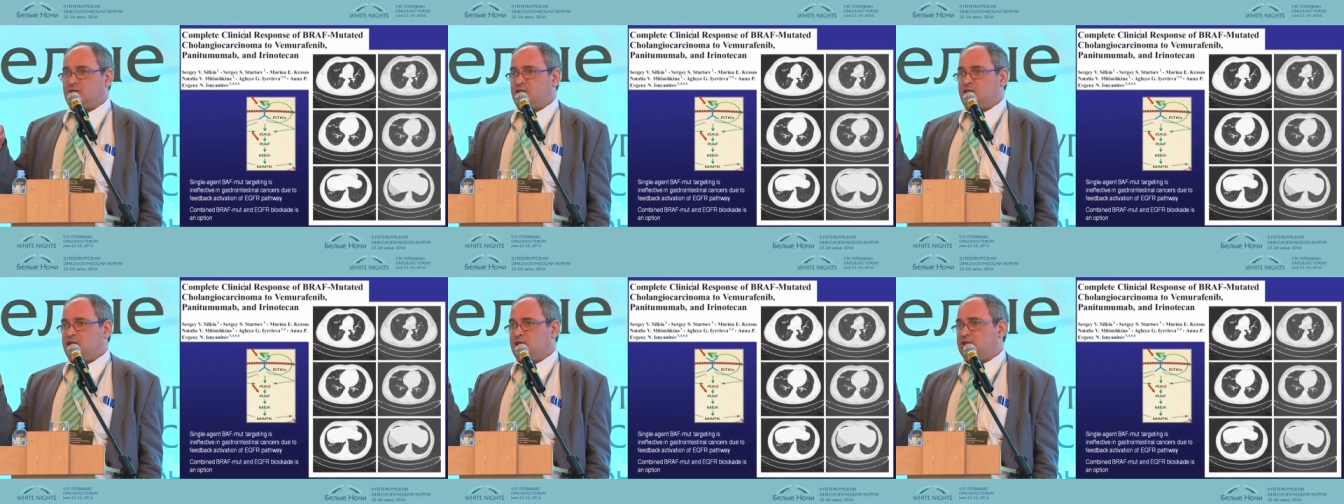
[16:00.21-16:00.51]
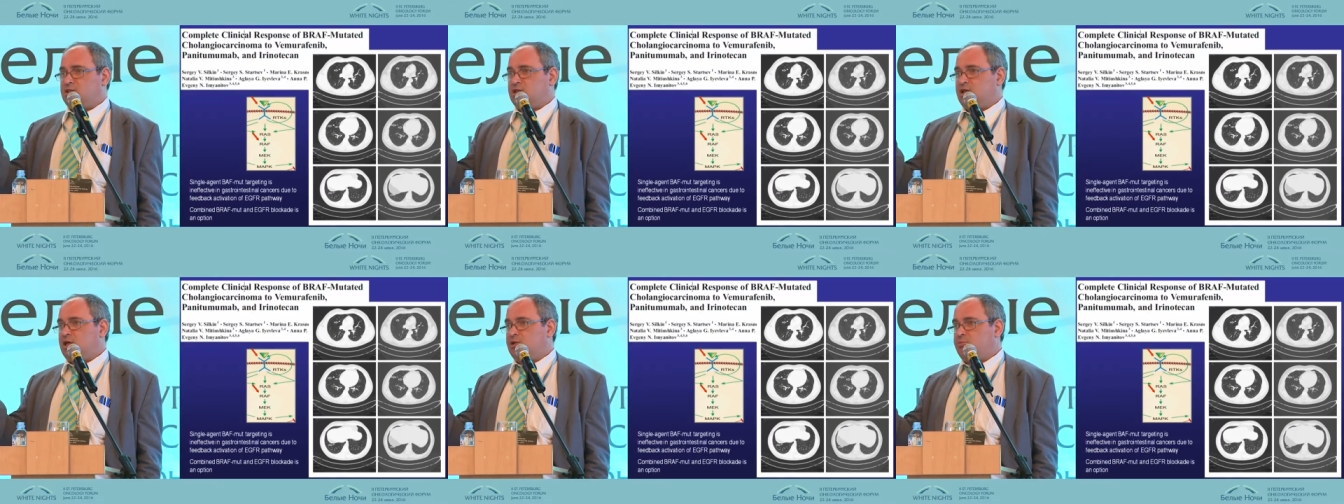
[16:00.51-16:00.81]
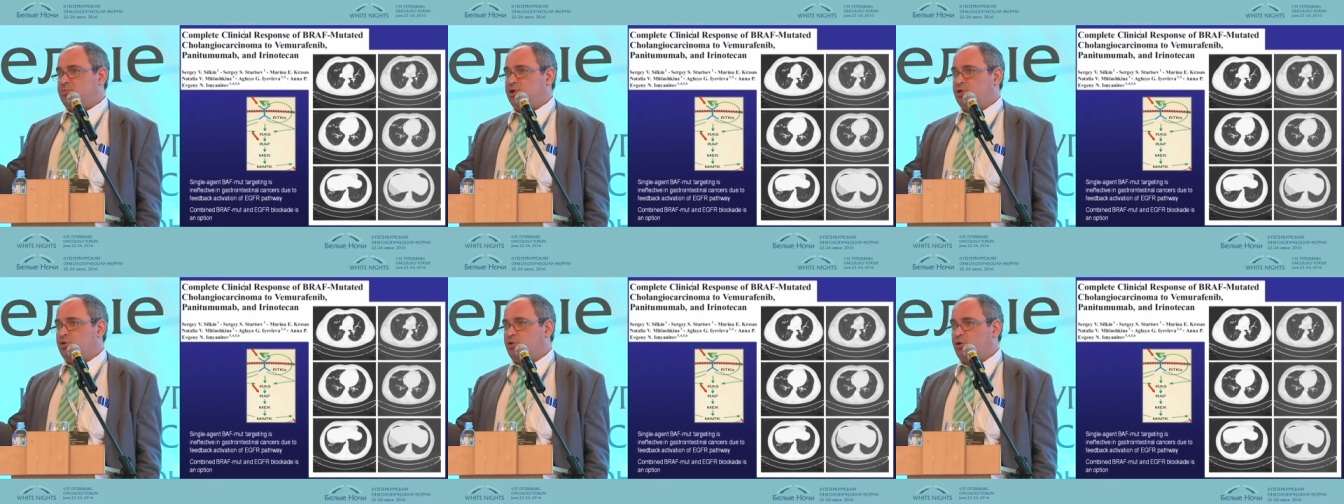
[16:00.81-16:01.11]
this can
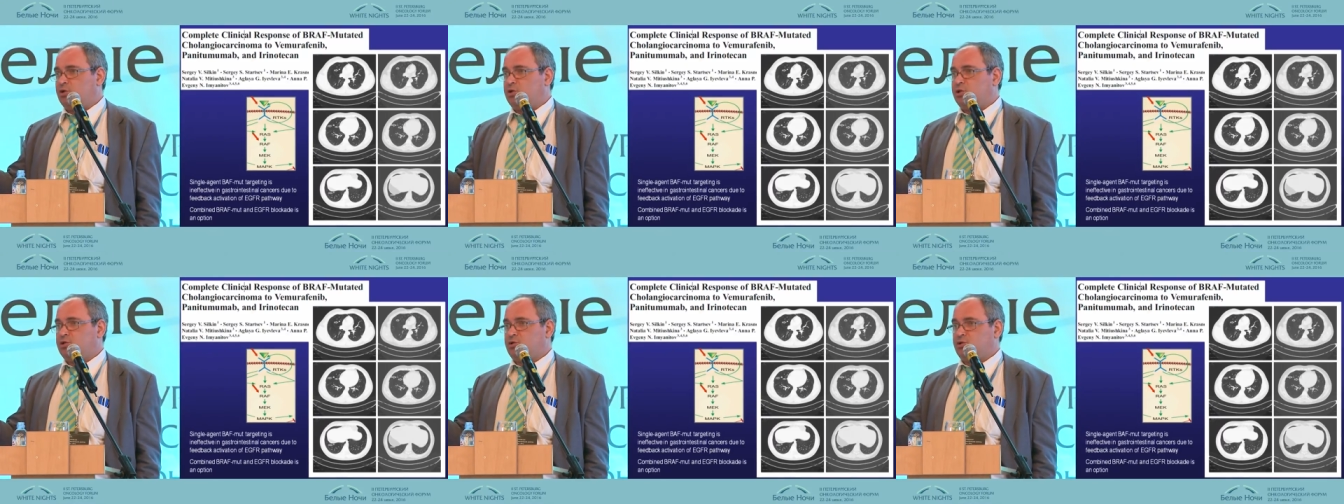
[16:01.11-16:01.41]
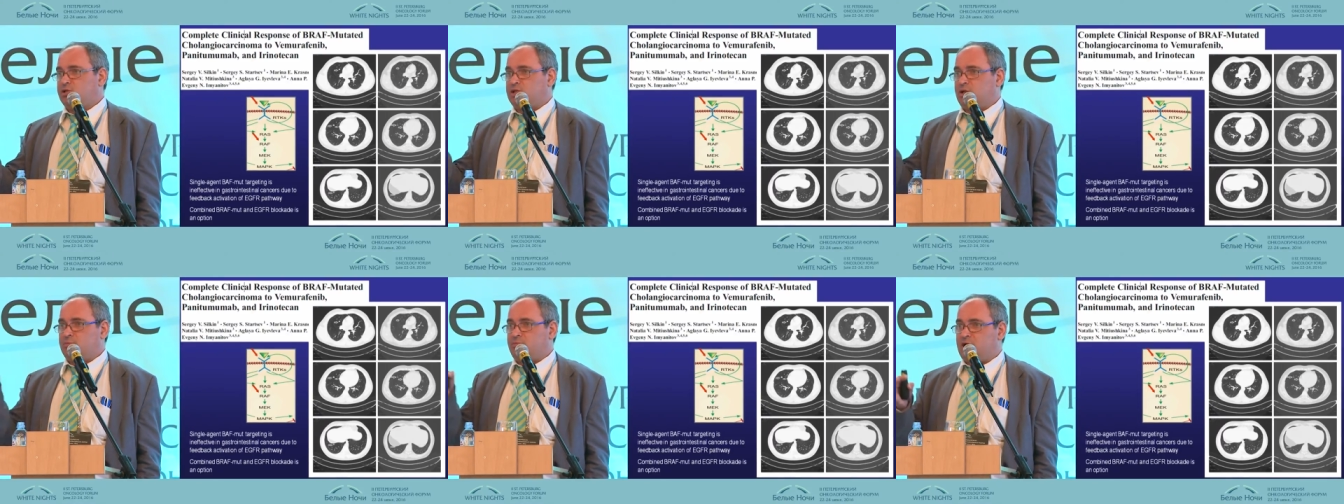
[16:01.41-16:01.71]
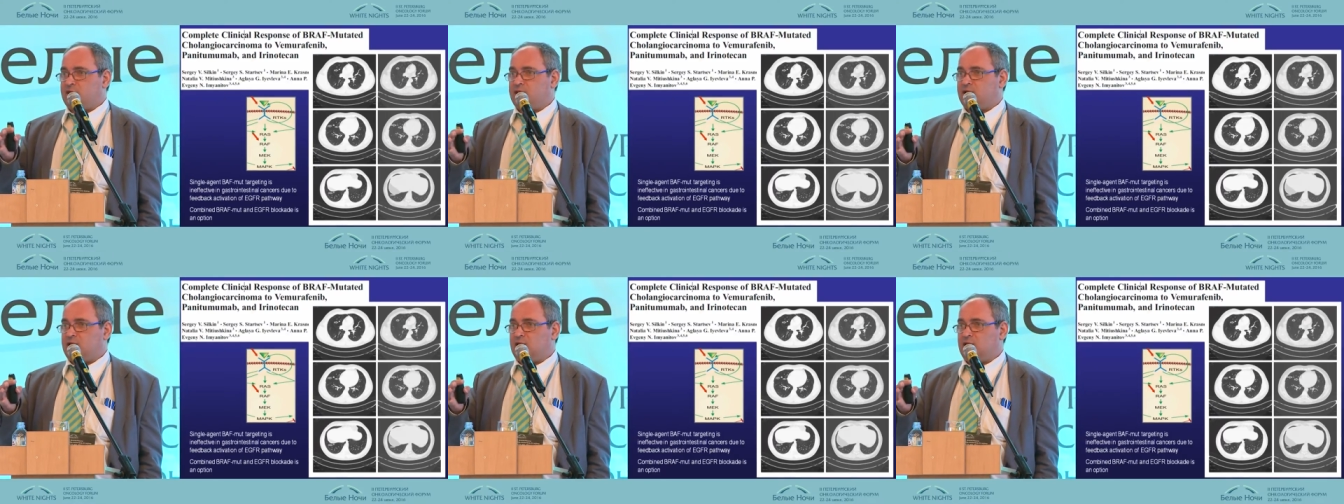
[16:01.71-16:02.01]
be colon or some
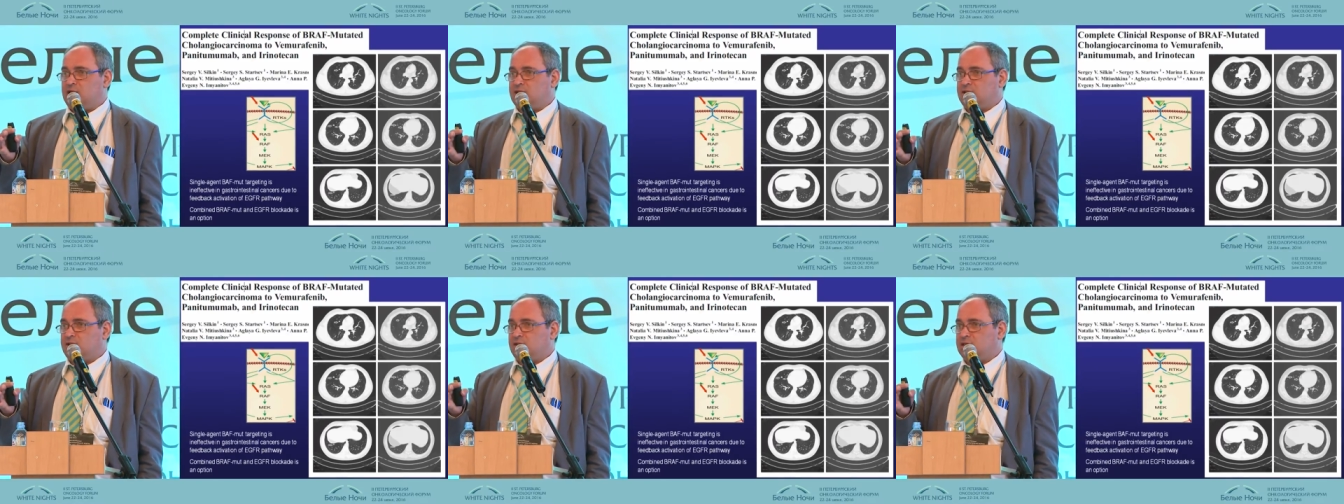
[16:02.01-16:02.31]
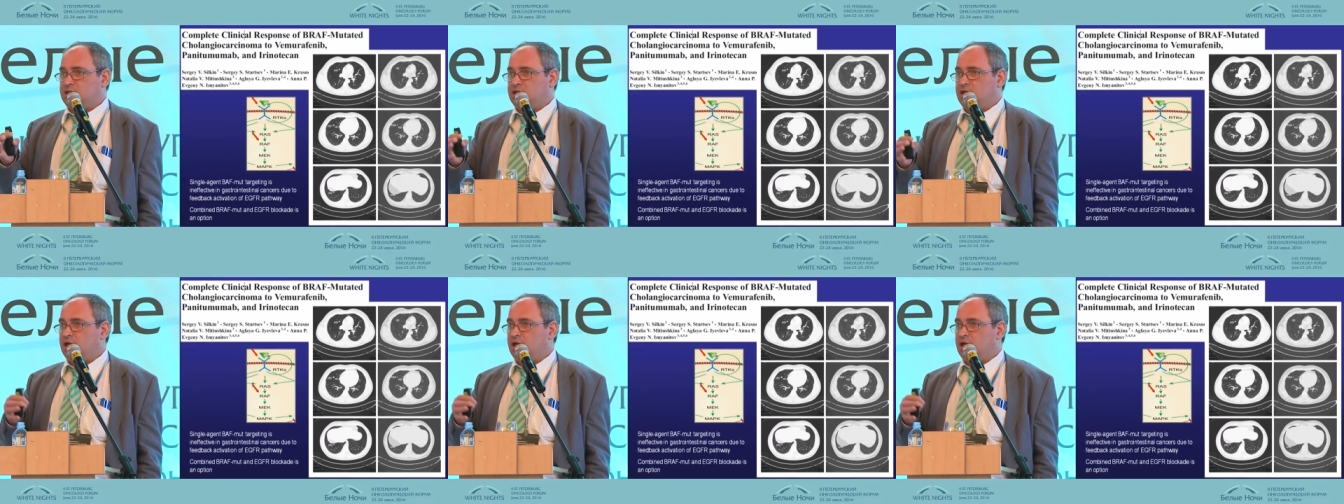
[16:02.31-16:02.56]
other cancers.